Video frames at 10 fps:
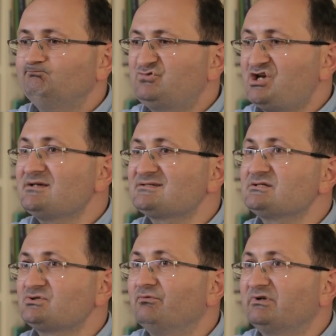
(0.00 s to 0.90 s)

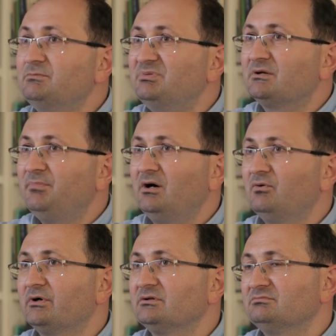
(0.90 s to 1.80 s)
chances of keeping
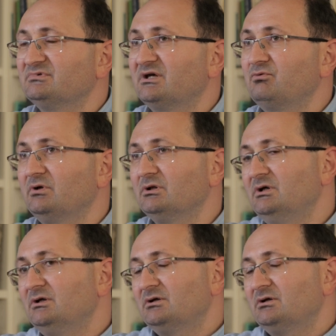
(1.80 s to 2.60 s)
power, they will